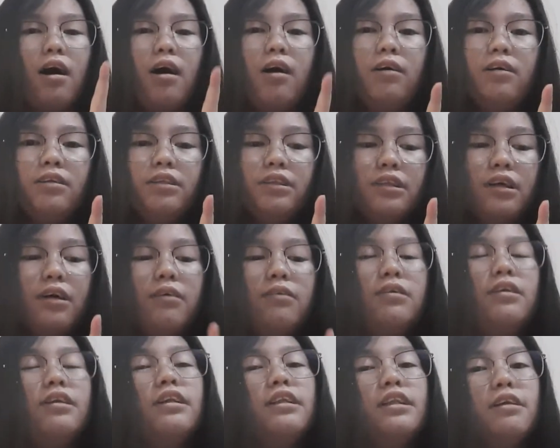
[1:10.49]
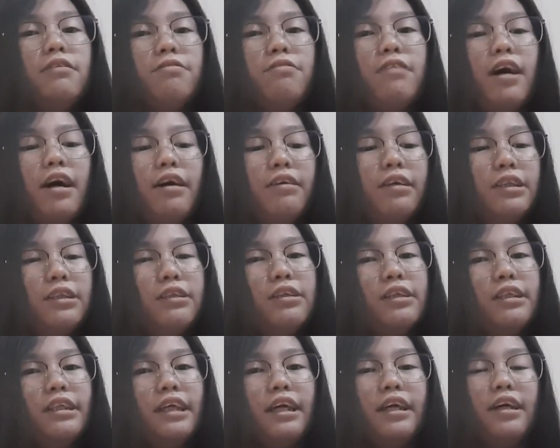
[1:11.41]
Also, the virus
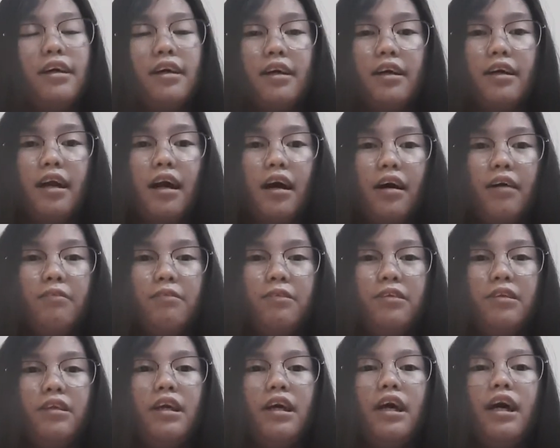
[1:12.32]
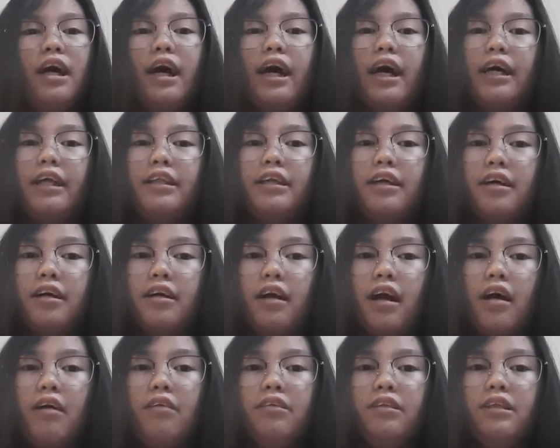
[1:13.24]
looks like a crown, and the
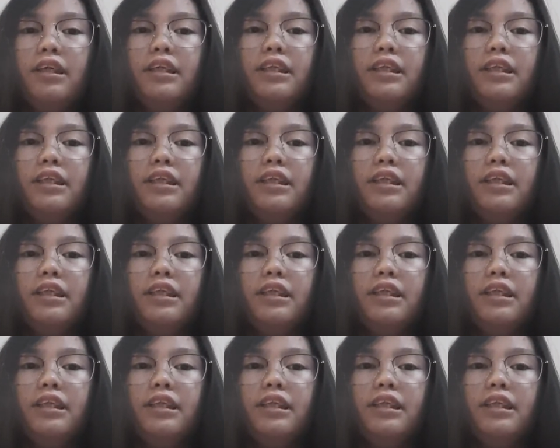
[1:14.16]
crown